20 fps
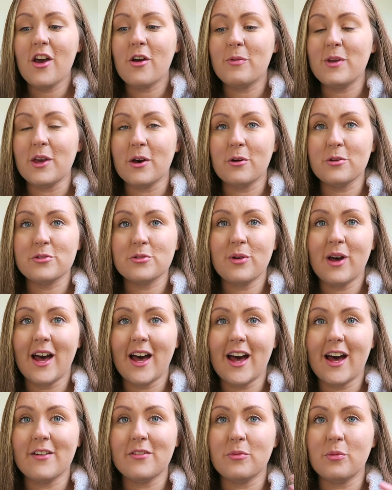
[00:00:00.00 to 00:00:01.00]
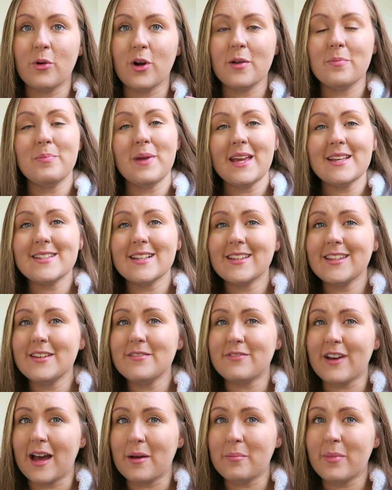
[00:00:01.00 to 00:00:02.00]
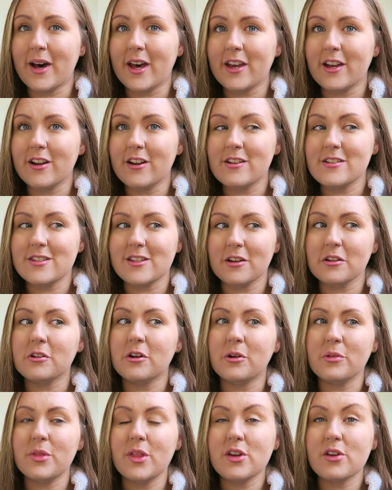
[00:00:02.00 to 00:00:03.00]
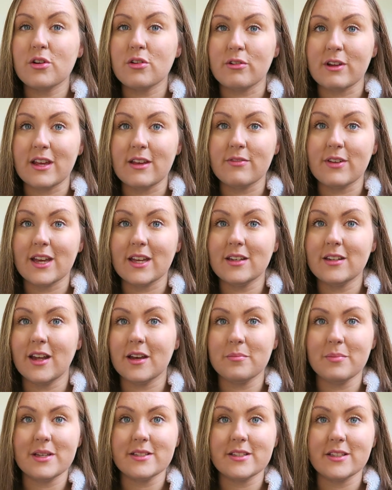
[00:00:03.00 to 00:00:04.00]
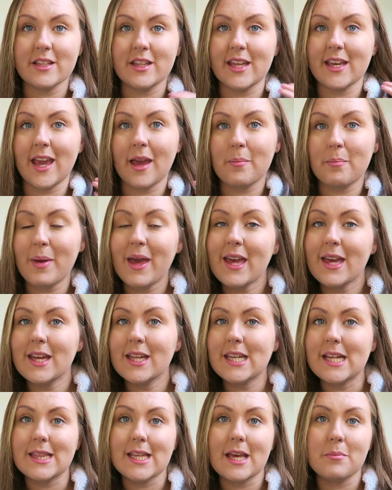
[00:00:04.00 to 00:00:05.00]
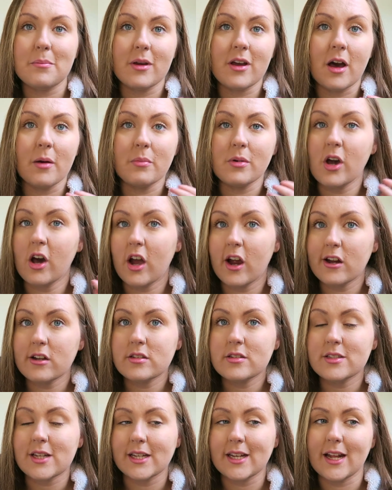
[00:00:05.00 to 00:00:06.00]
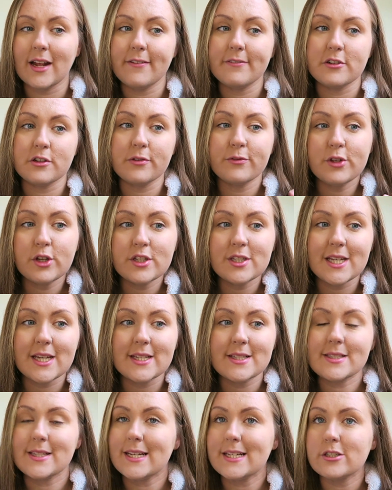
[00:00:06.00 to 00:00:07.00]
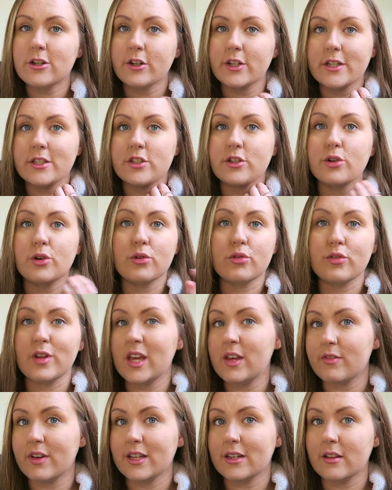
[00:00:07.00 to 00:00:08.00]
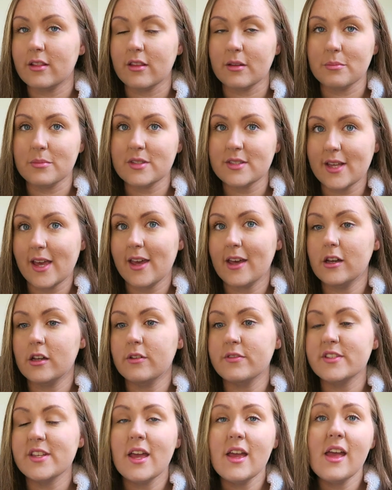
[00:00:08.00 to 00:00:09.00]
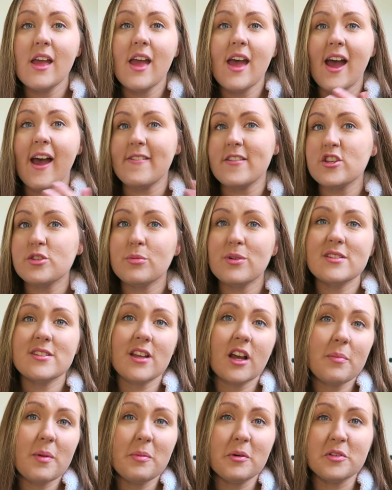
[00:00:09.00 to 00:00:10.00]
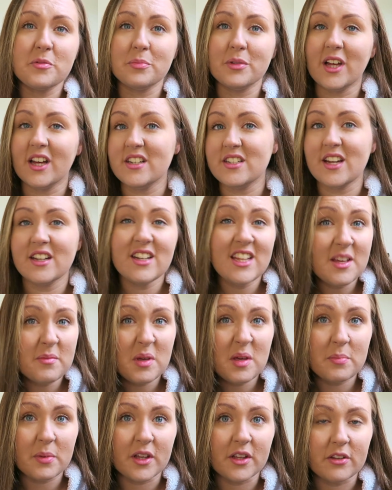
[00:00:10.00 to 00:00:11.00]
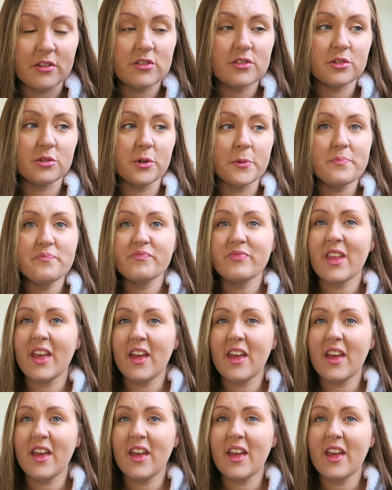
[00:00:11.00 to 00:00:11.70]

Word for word: We also have what are basically vampires. They're called the Craven, and basically they get bitten and then become cursed, and after a few days they turn into Craven themselves, and they just want to suck people's blood and eat people. So